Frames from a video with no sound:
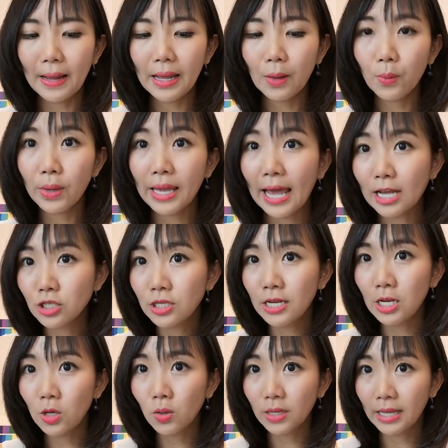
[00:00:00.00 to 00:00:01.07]
we actually
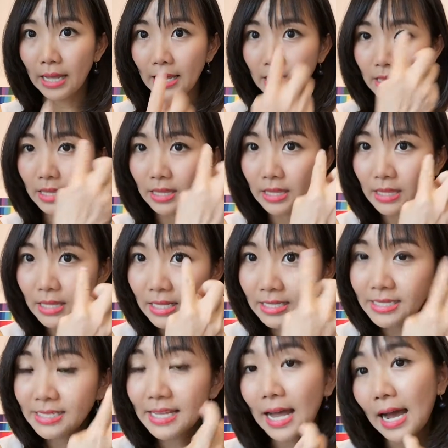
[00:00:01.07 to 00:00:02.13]
look at the
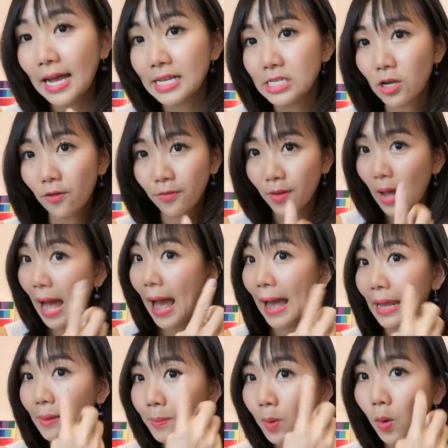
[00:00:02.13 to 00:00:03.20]
size of your
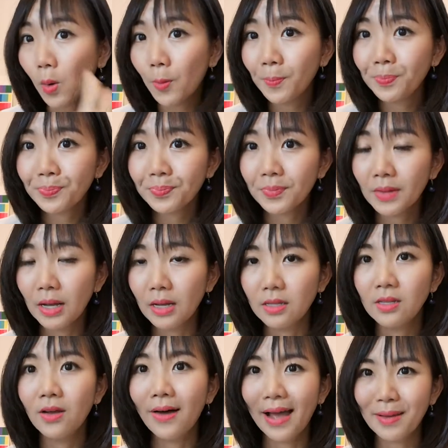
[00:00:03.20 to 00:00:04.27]
eyeball,
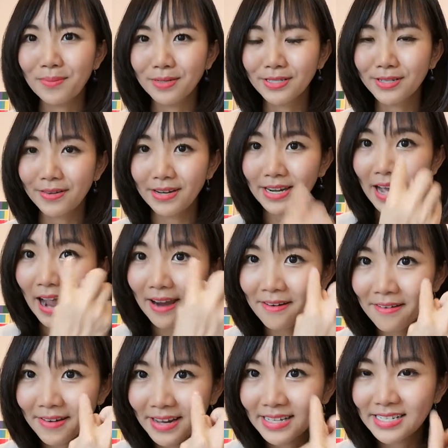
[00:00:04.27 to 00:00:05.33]
not eyeball, sorry, the
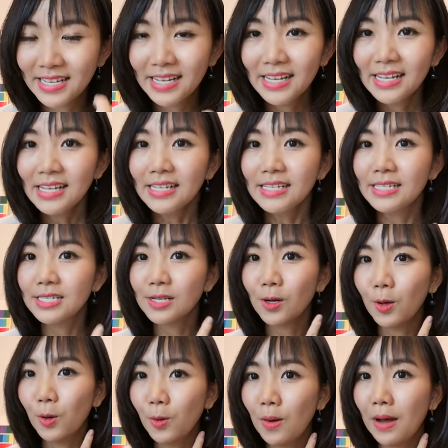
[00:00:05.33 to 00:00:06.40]
iris.
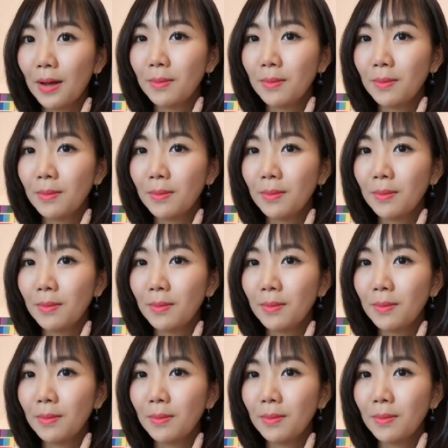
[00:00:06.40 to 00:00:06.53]
So